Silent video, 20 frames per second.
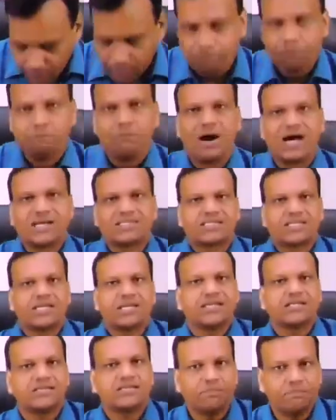
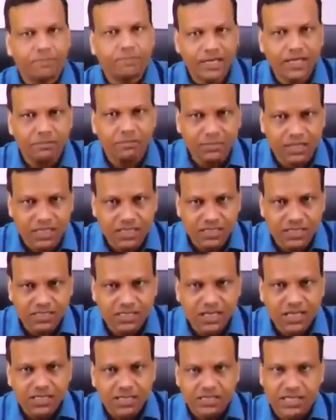Masking simply means
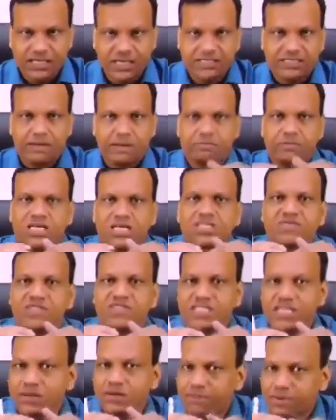the receptors
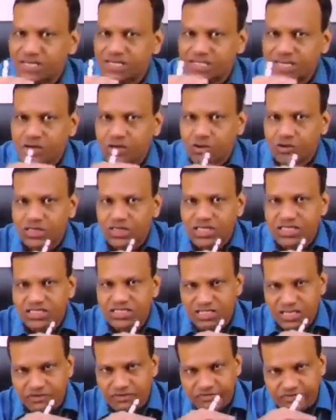which are present on the
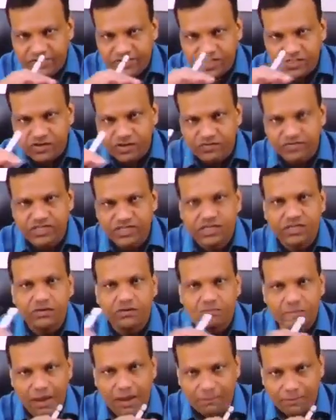surface of the
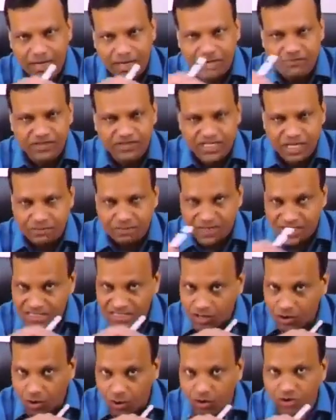membrane, which are
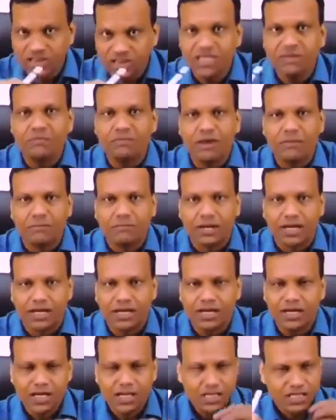present on the
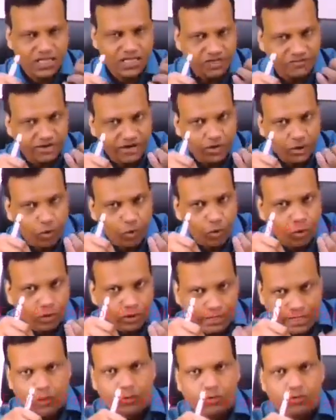membrane, they will go
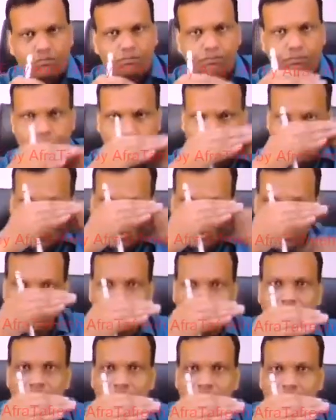down below the
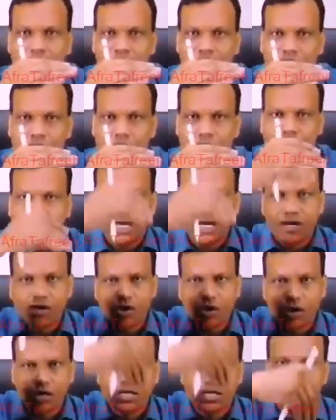membrane. So they are
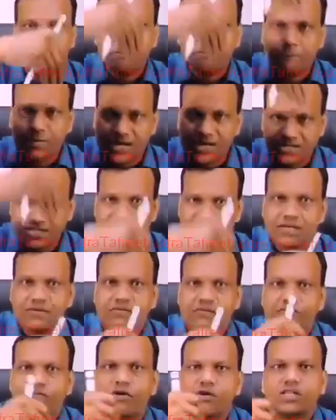not present
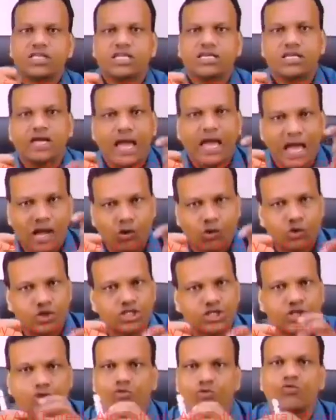for the
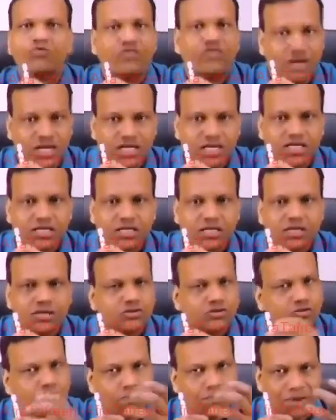agonist to work.
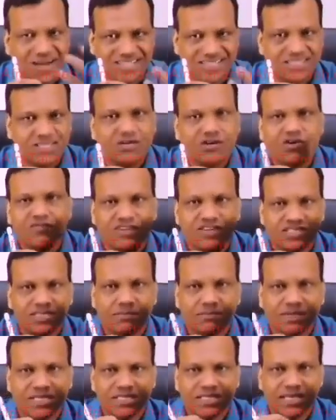So masking of
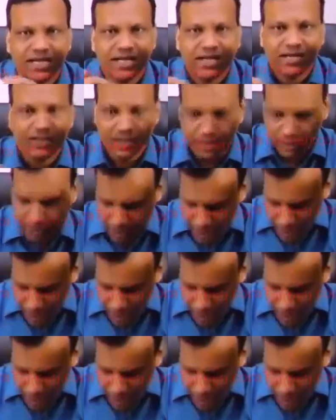receptors can occur,